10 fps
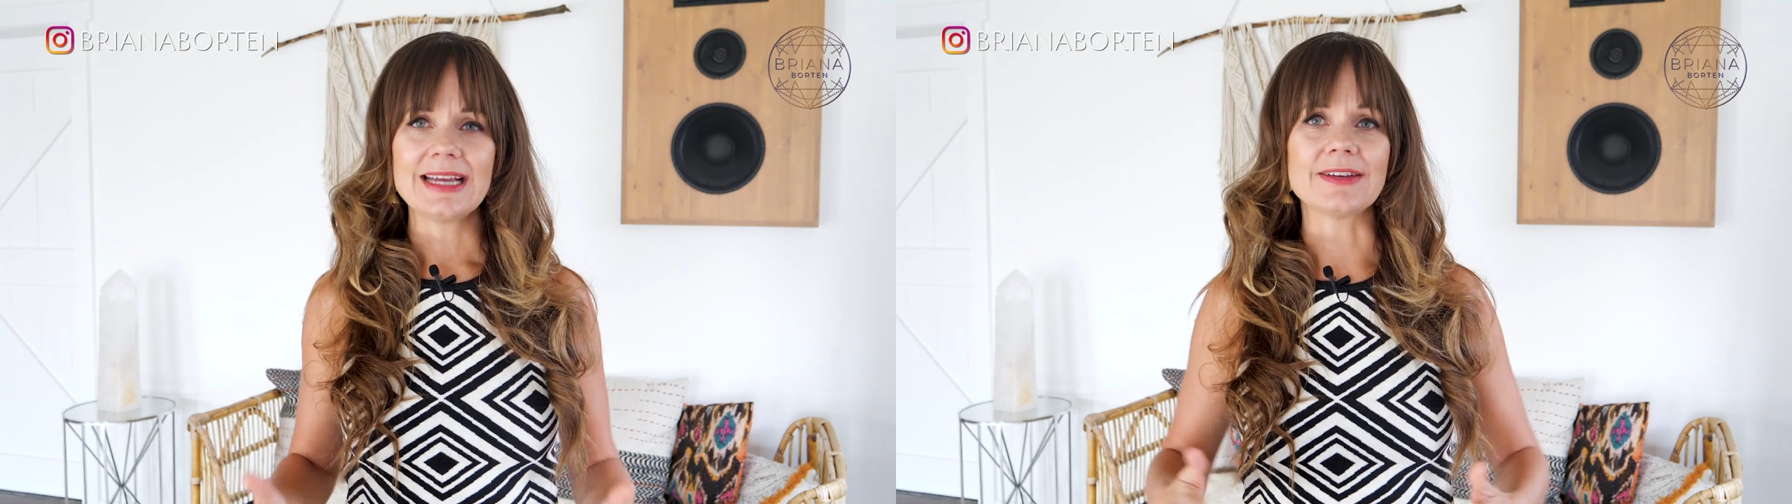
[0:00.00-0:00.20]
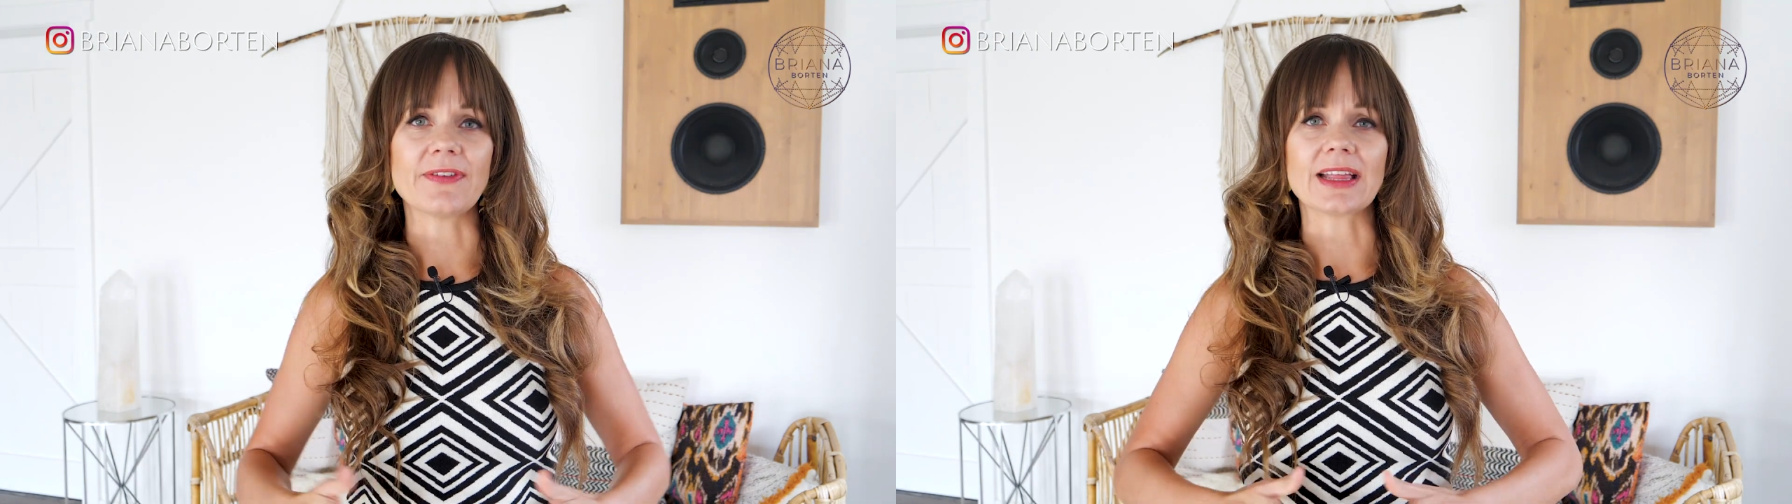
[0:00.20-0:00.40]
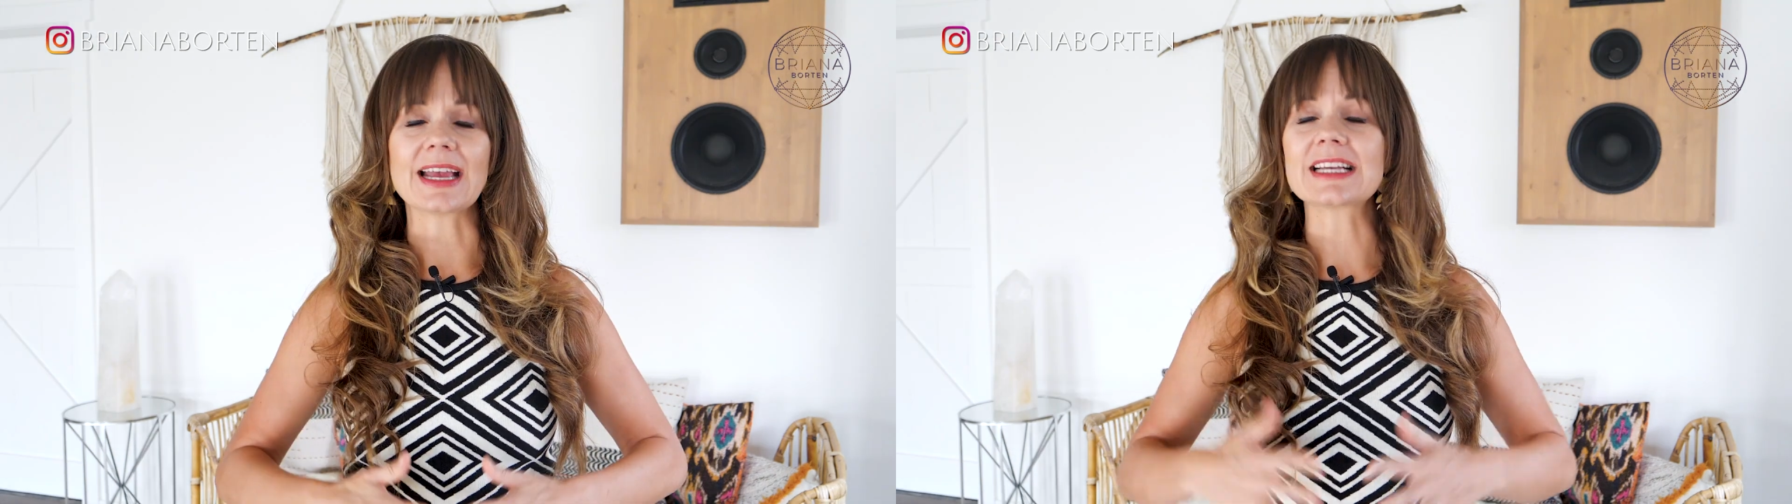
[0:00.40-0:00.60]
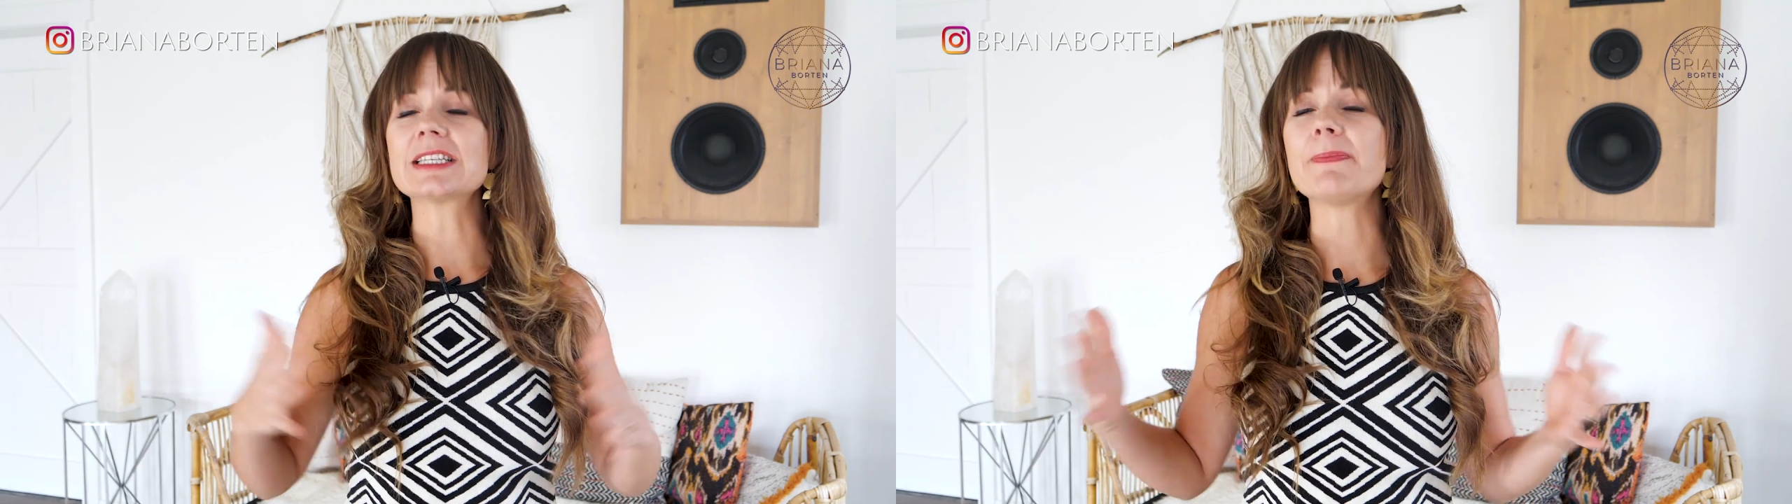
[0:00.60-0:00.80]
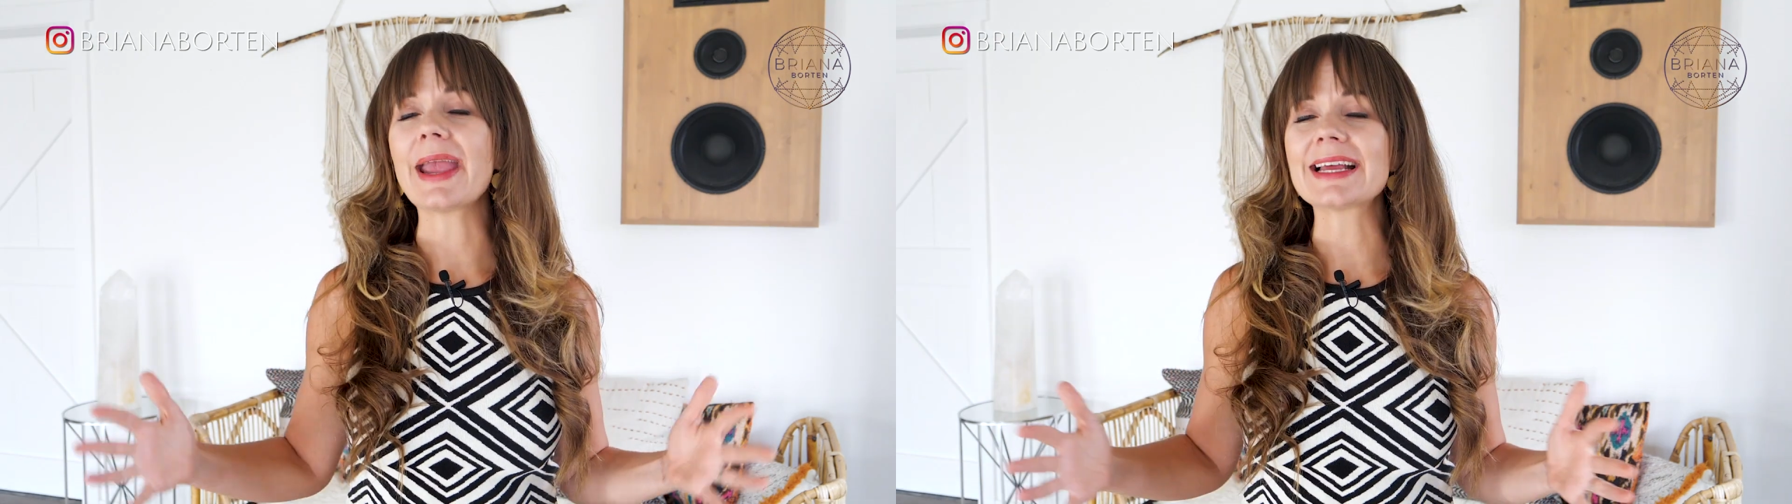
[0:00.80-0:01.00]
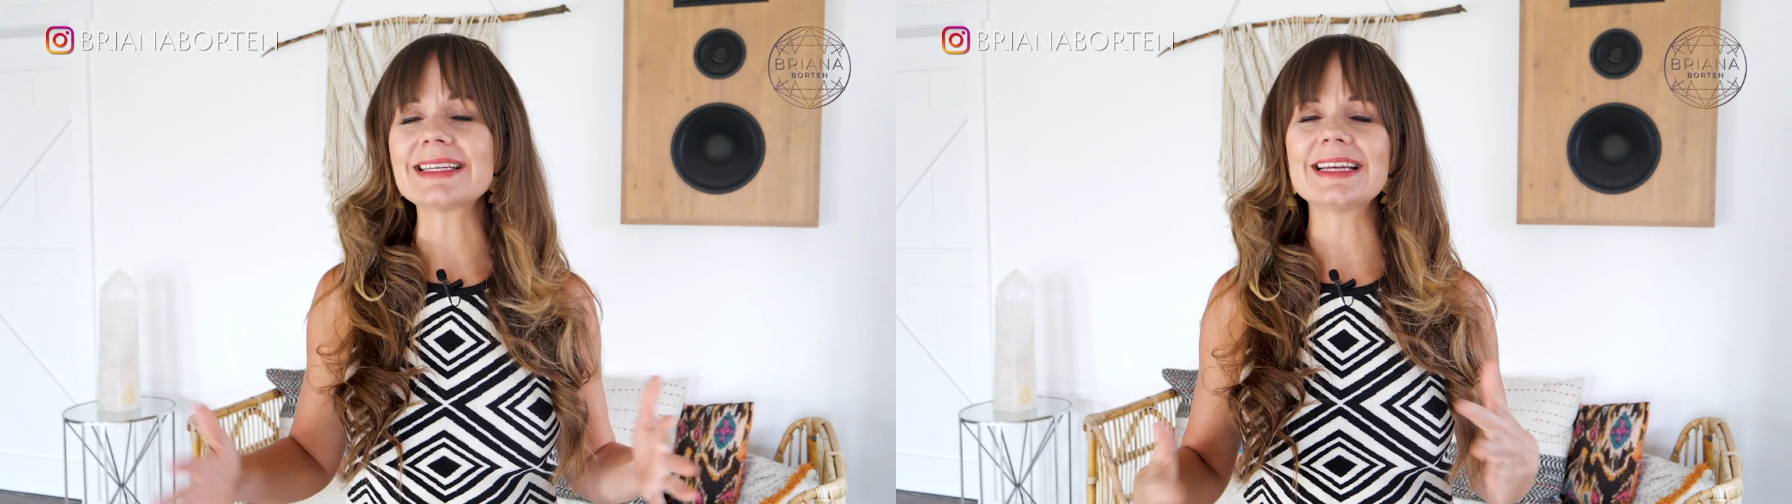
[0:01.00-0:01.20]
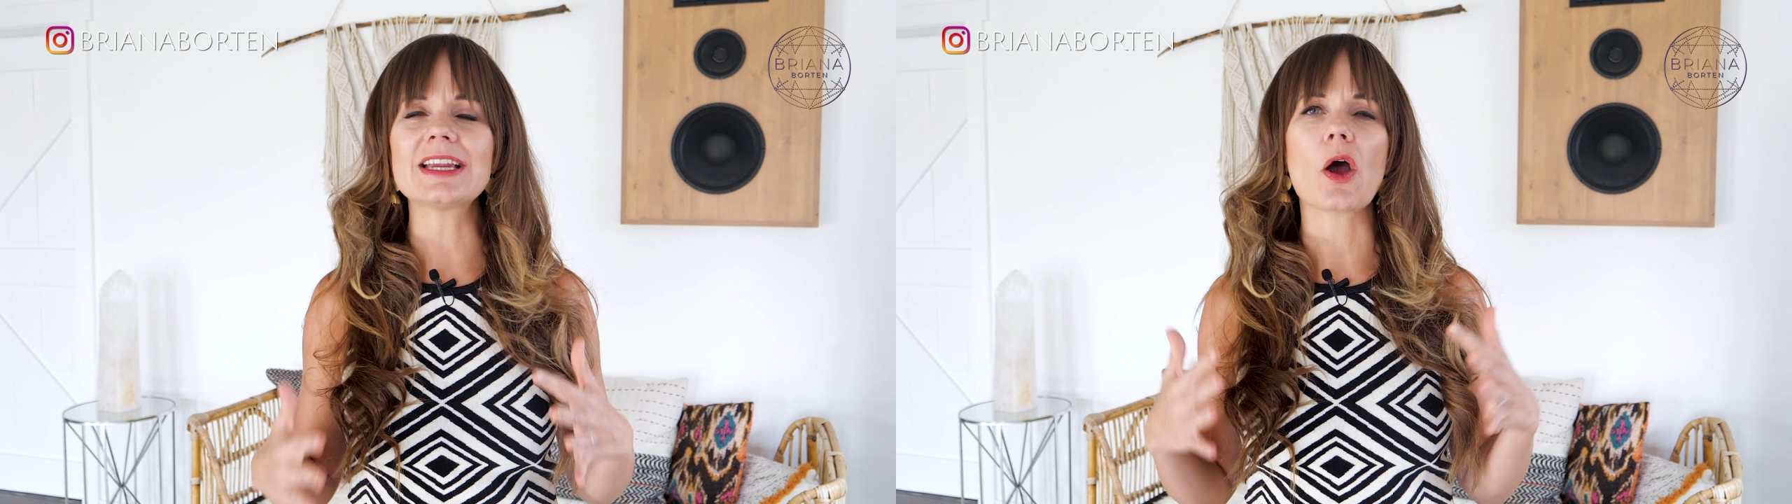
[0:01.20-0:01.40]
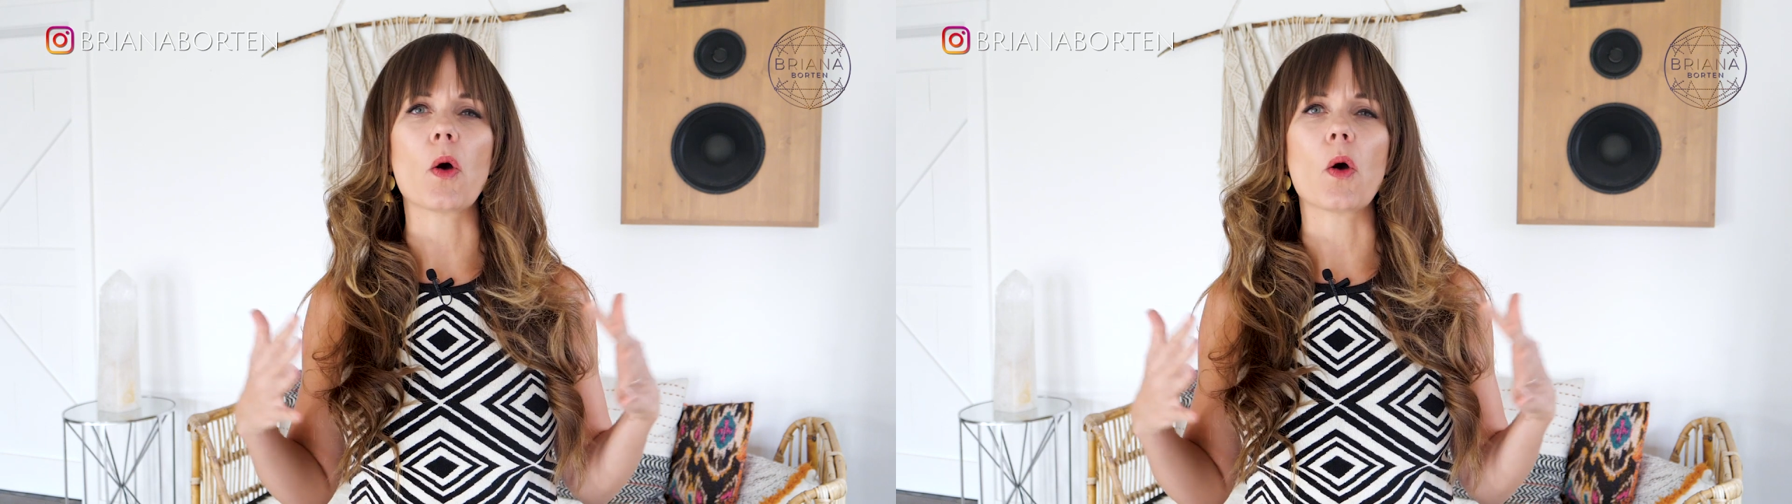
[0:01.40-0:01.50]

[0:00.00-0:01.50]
to feel expanded,